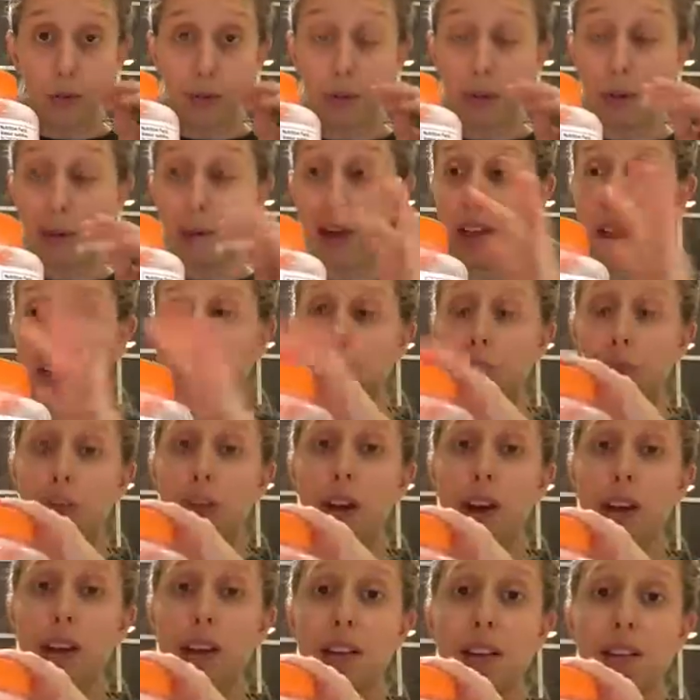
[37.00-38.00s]
the best
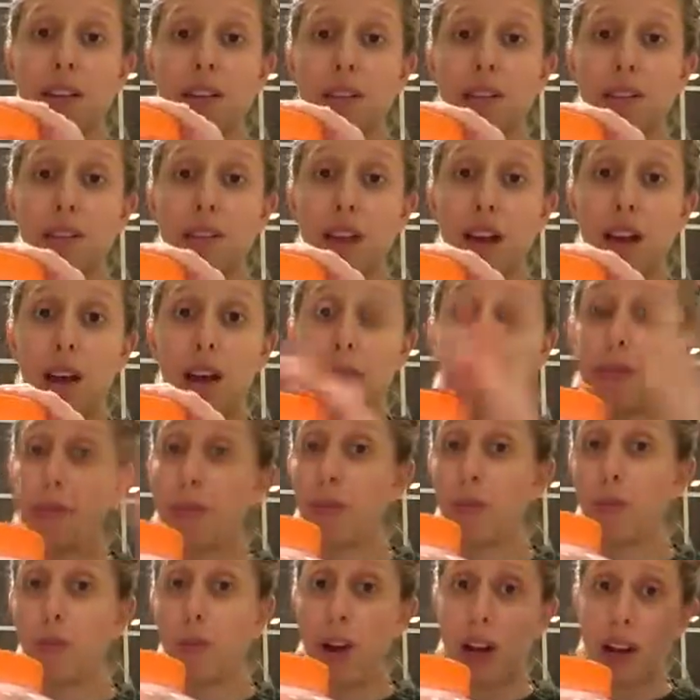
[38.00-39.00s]
price
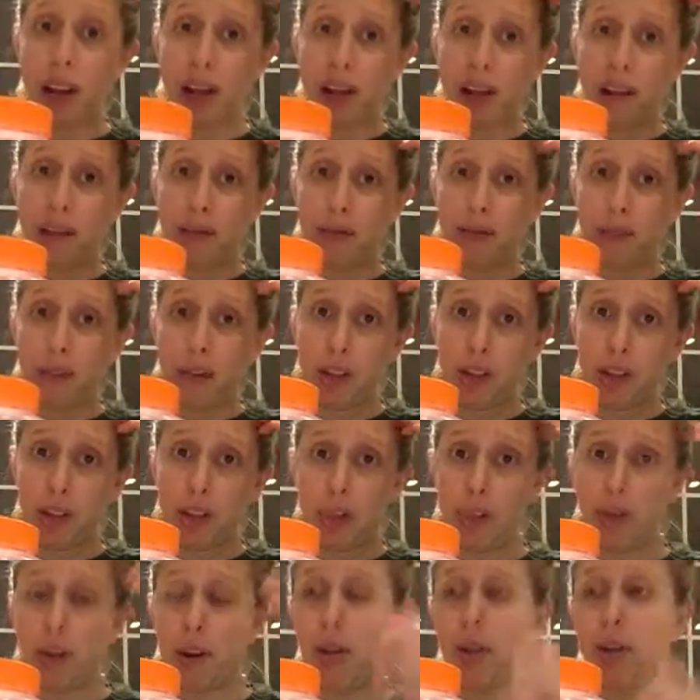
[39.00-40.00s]
from when I have
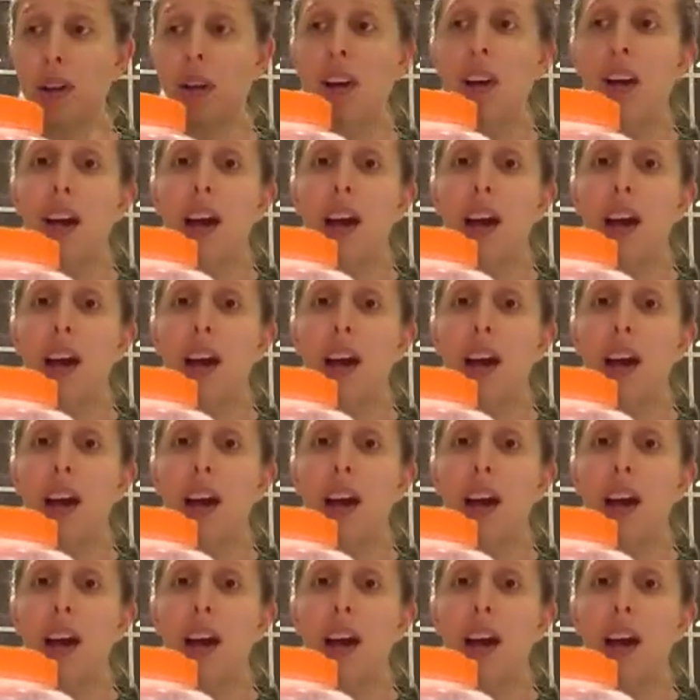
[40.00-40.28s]
shopped around.